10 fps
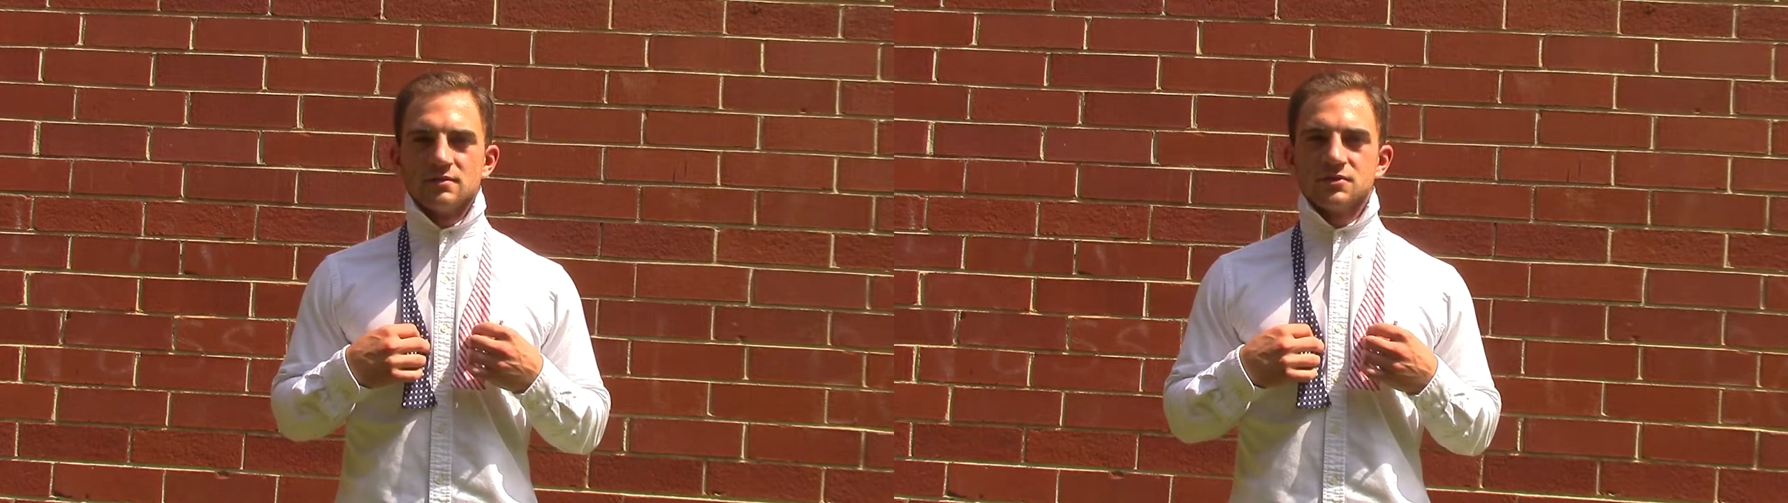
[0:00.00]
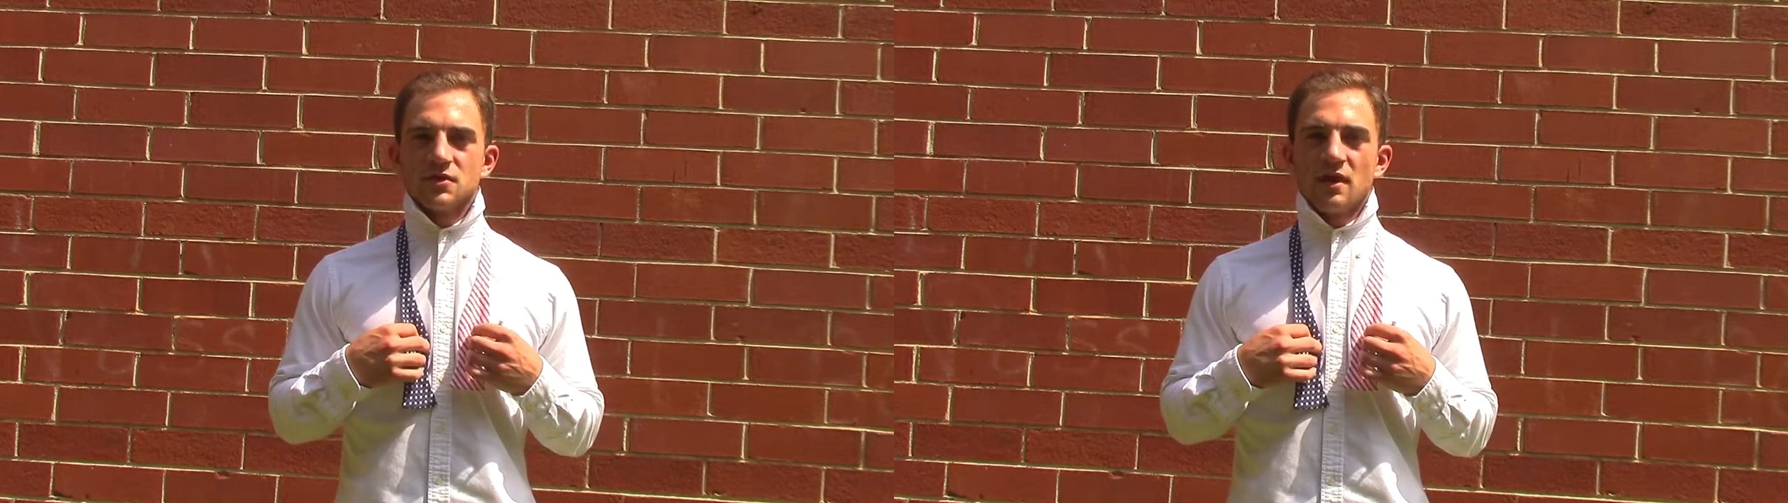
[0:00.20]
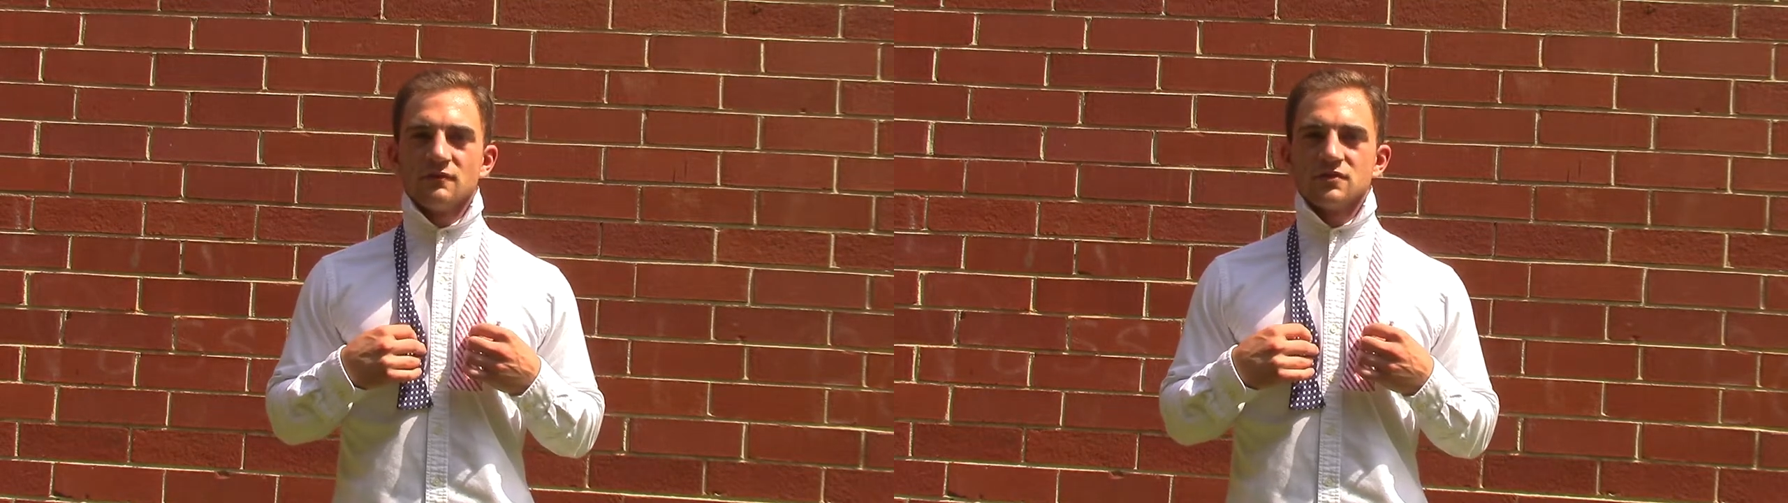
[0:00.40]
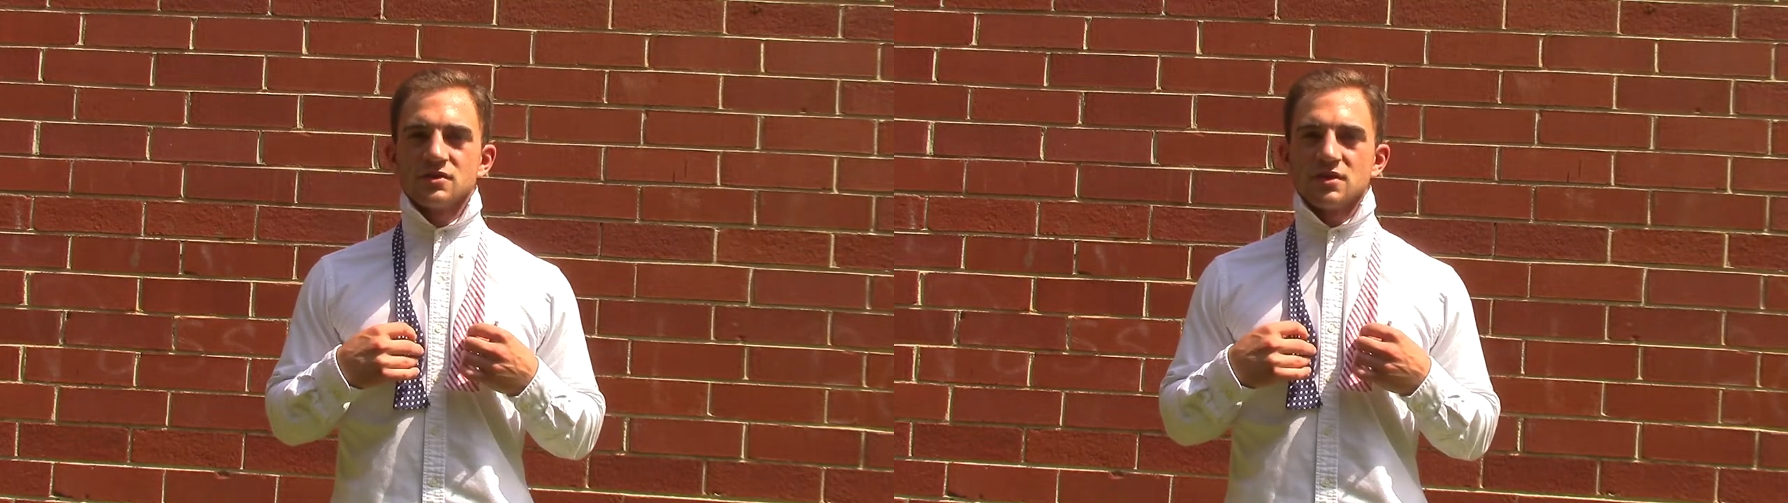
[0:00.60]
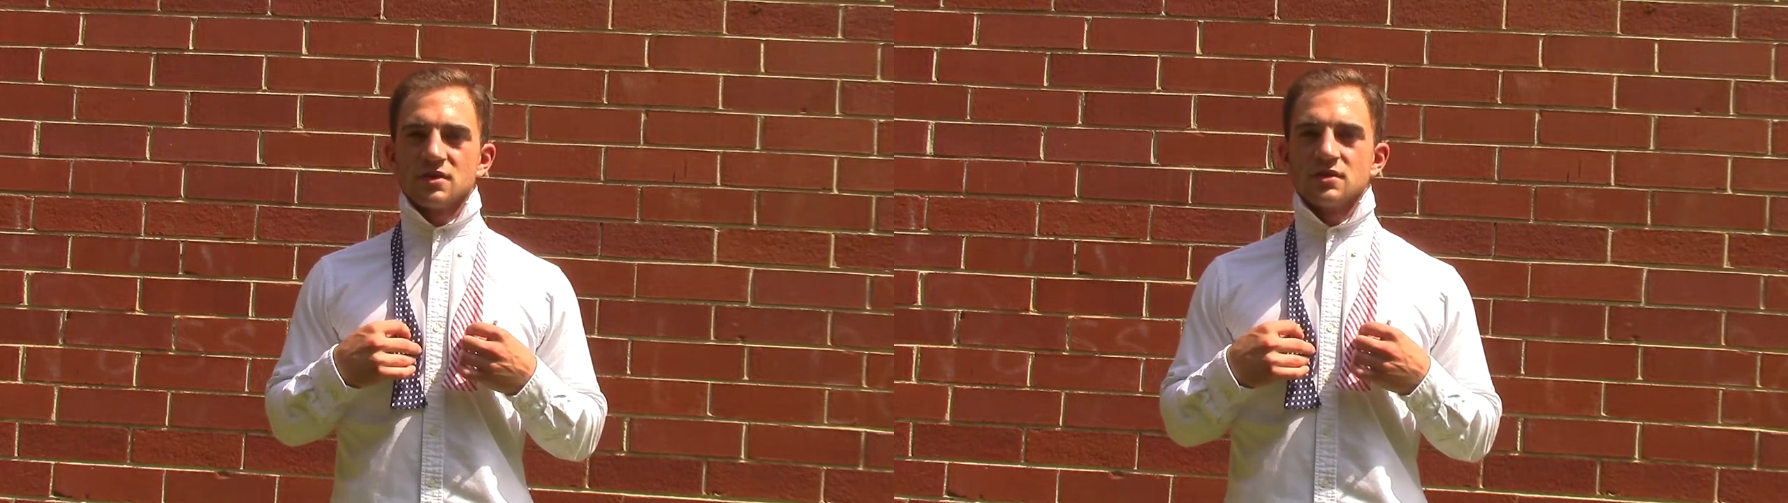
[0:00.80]
To have
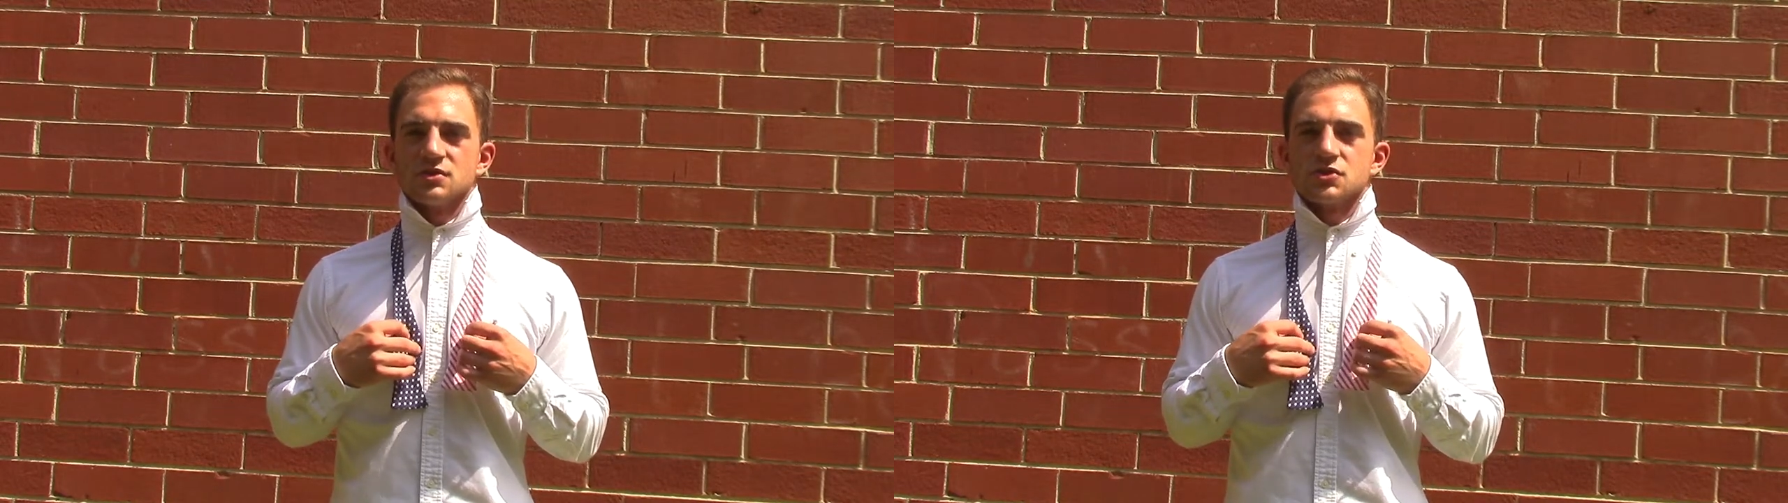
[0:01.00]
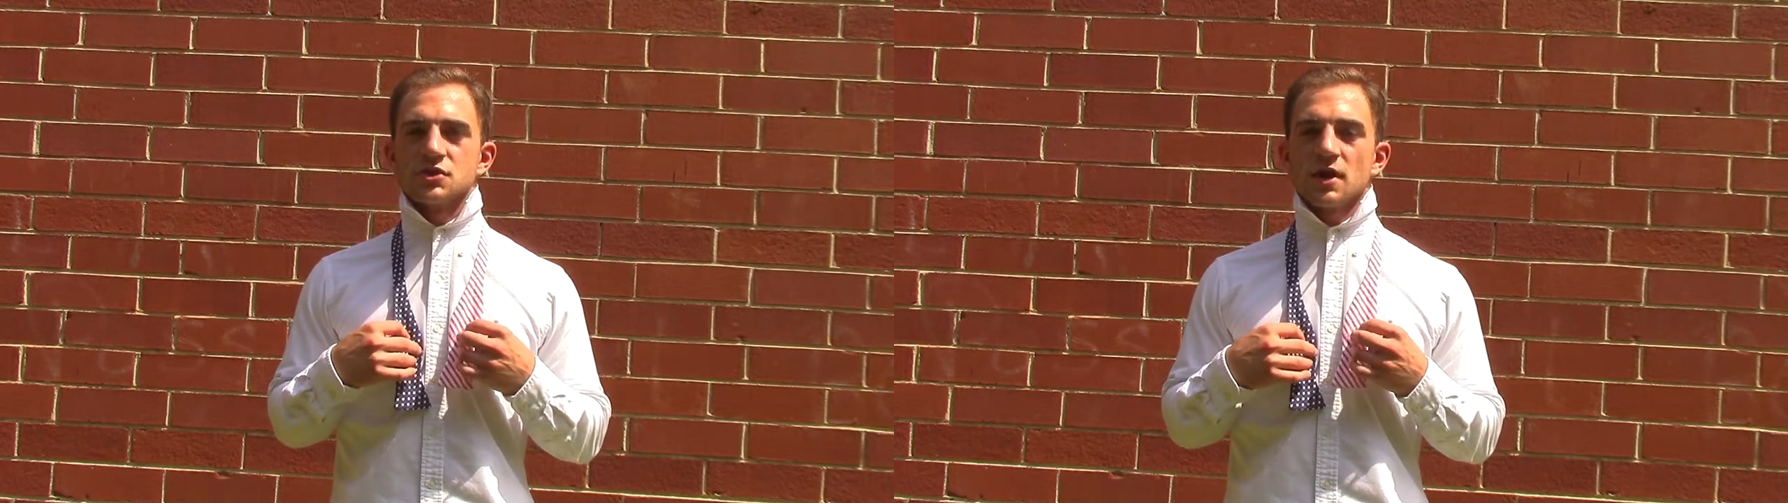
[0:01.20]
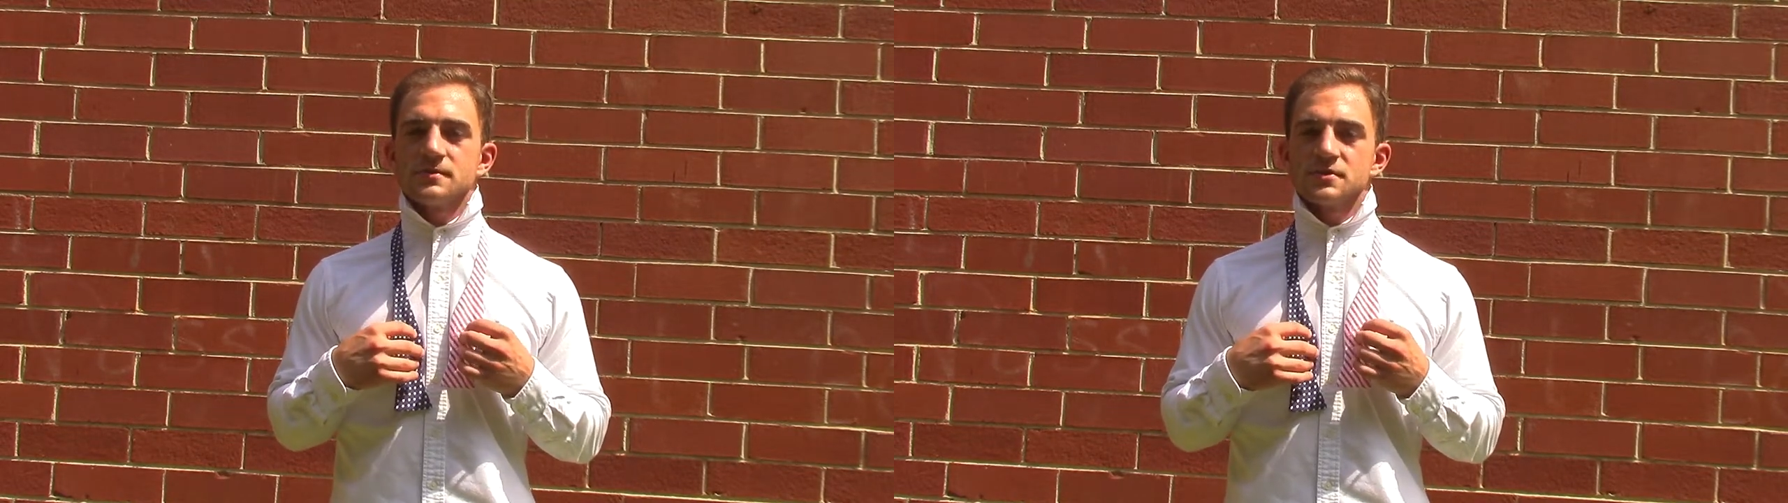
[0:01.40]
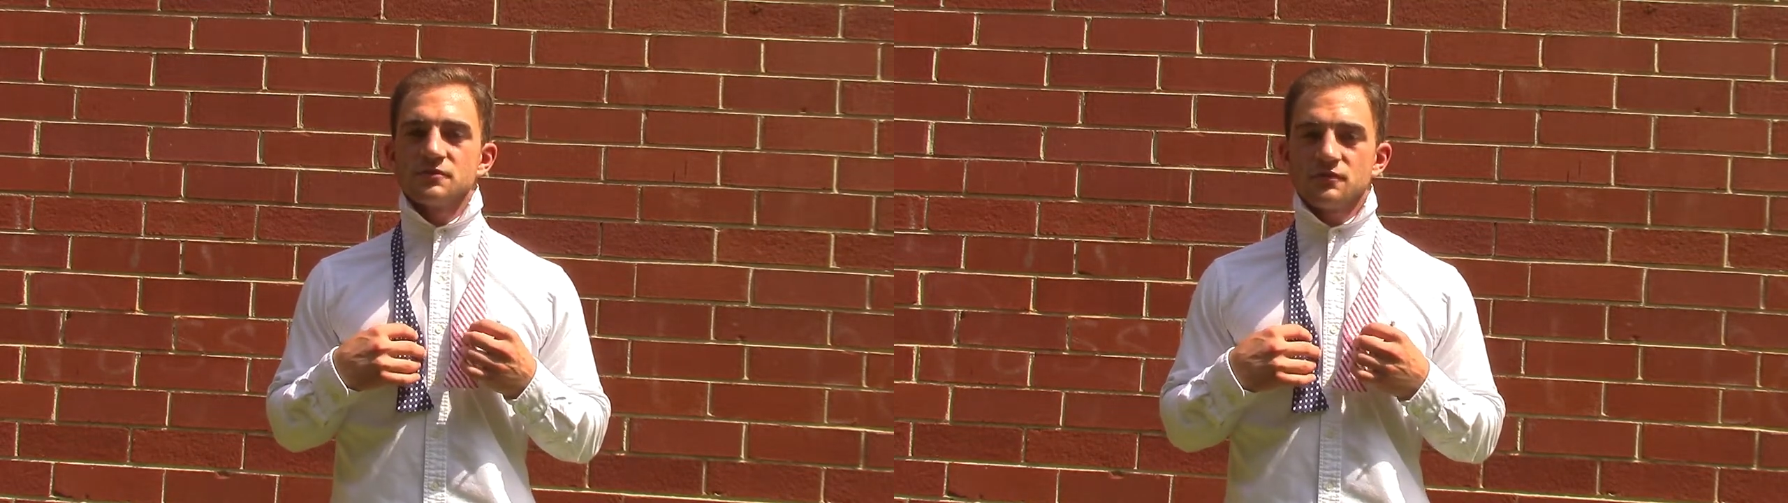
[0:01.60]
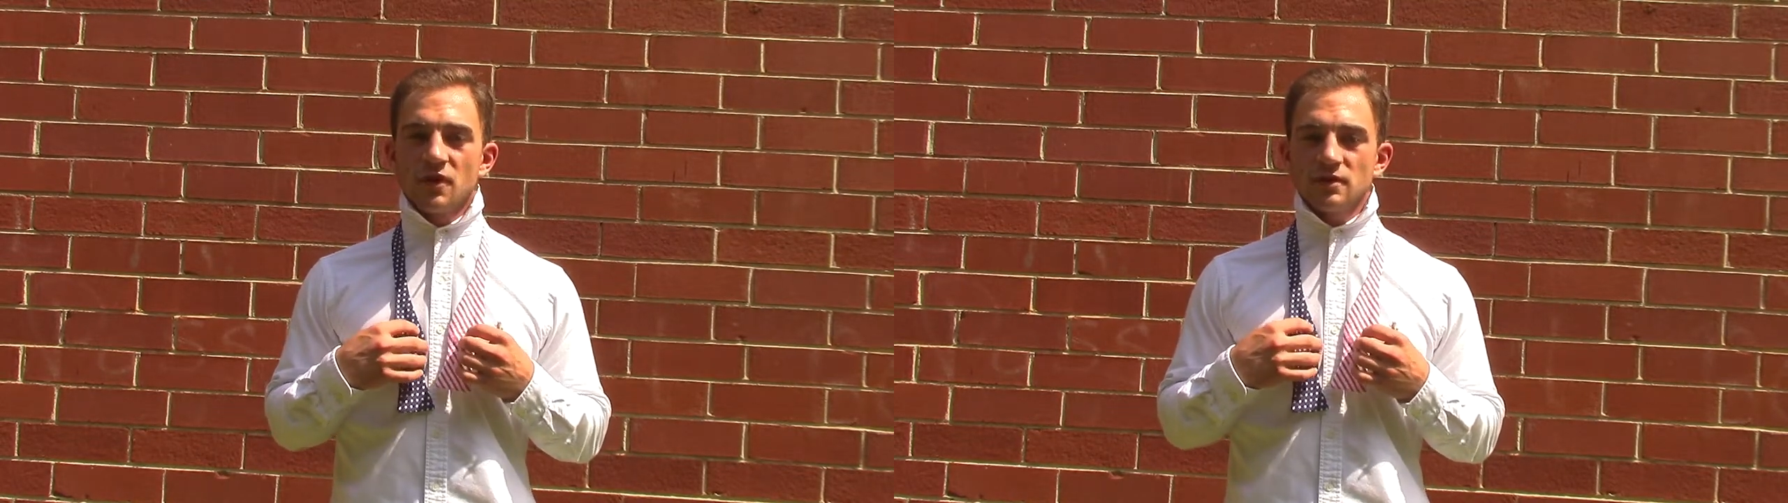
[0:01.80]
the stripes in
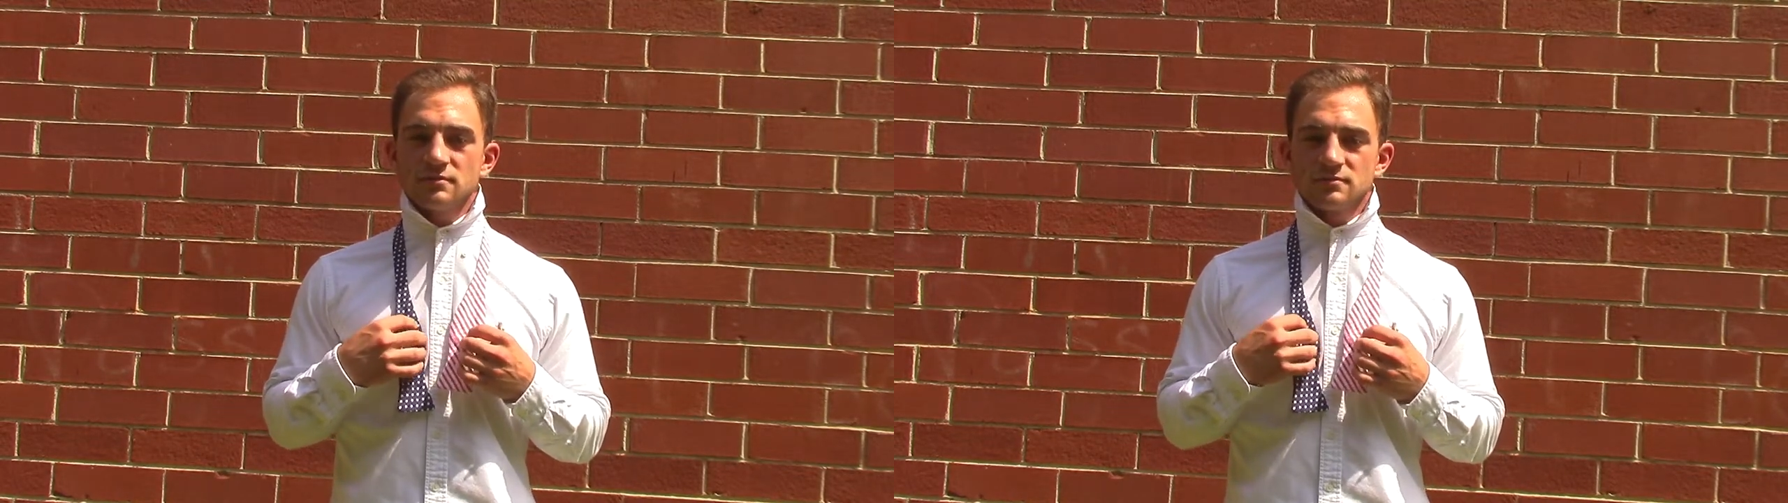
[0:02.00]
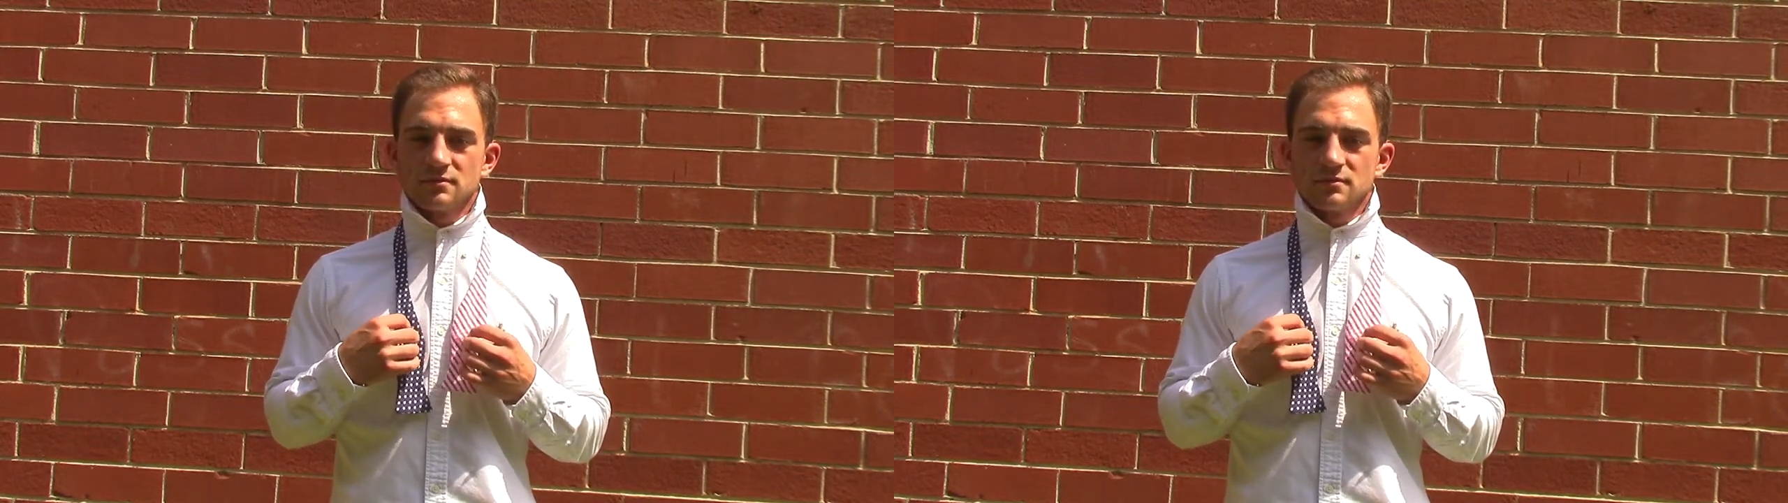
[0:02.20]
front,